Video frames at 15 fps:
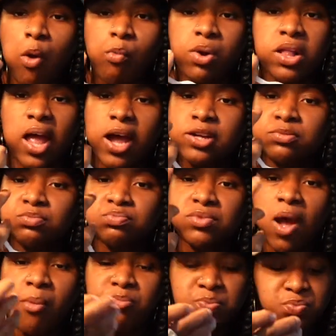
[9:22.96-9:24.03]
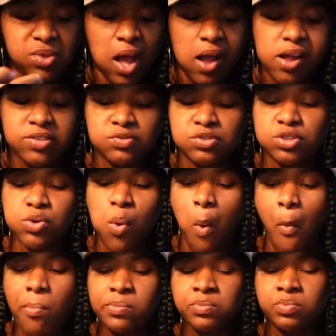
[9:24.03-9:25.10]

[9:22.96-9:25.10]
We like, I can't even do it.